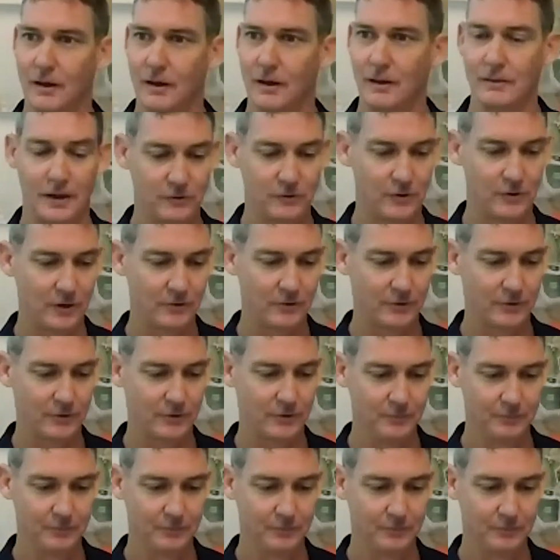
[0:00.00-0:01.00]
you, Justin.
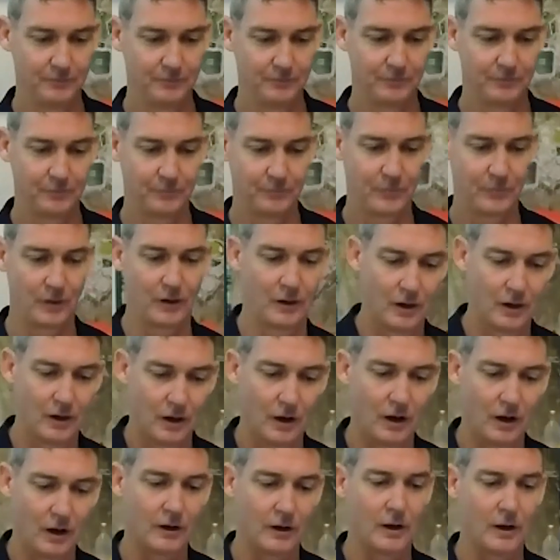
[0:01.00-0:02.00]

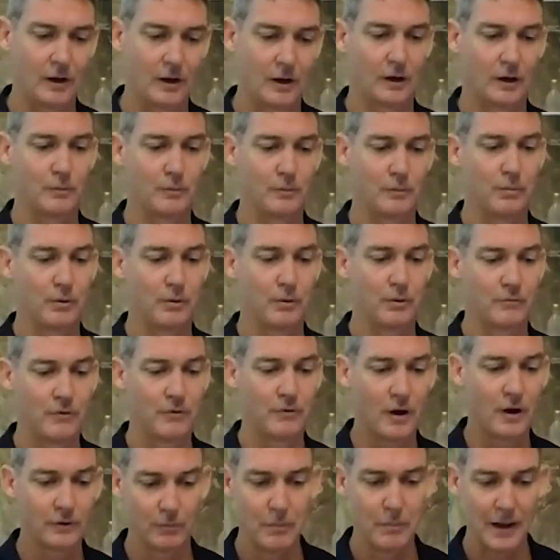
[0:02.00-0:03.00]
I'm going to provide some
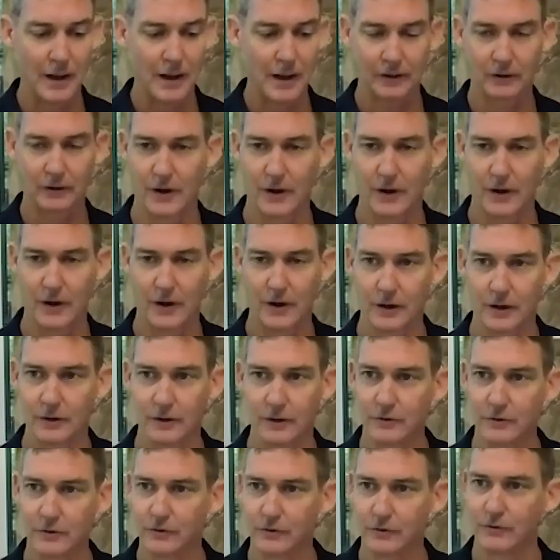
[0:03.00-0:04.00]
background to some
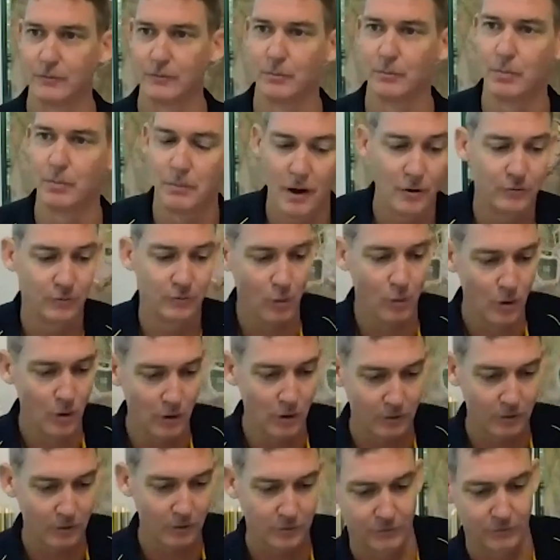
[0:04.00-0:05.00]
proposed work
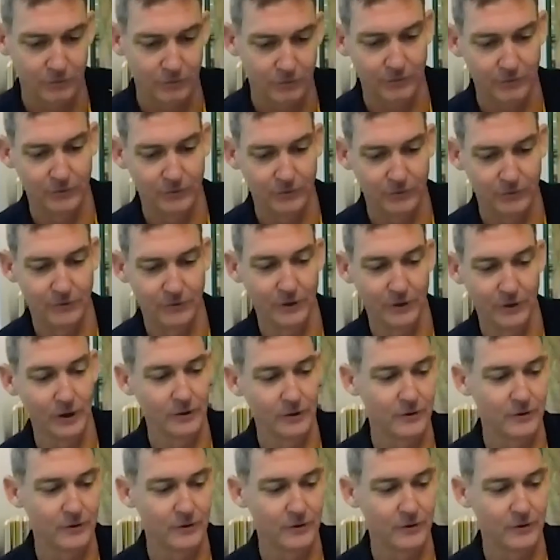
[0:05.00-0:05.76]
to facilitate